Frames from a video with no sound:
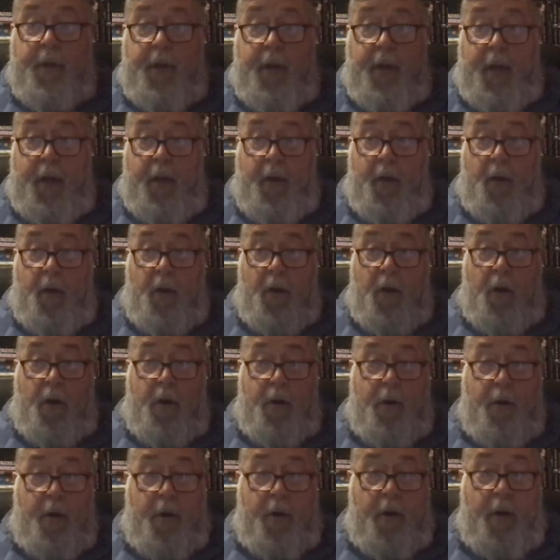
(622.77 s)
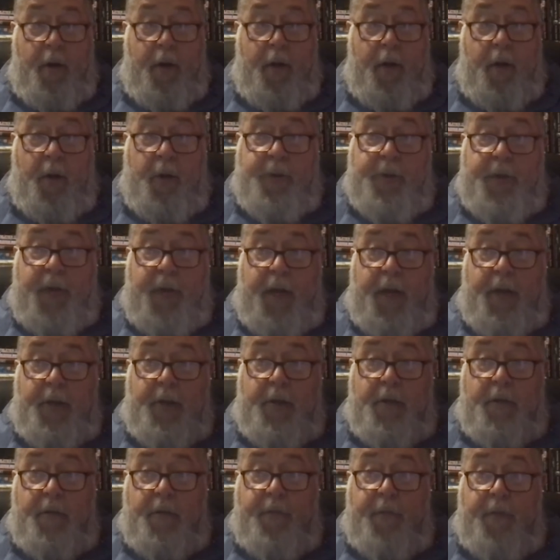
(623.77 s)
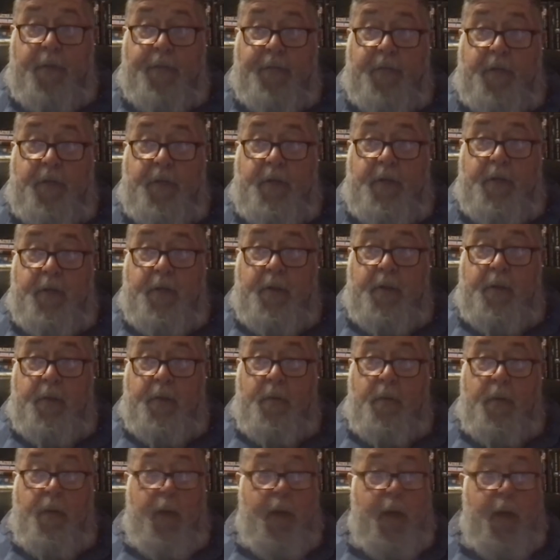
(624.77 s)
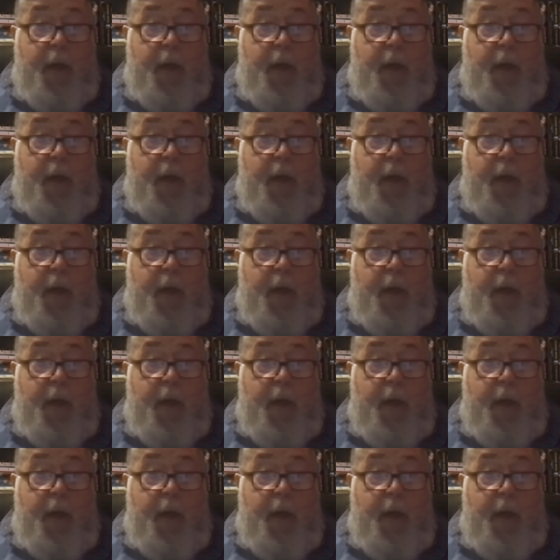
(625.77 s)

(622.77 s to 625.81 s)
and longer, and he goes 82-52.